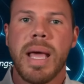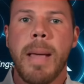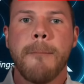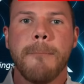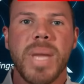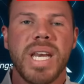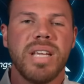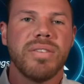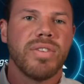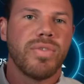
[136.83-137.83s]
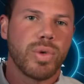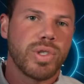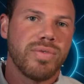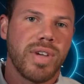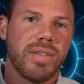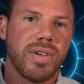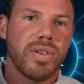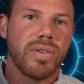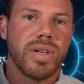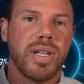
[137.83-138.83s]
many of the Fortune
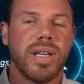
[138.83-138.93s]
500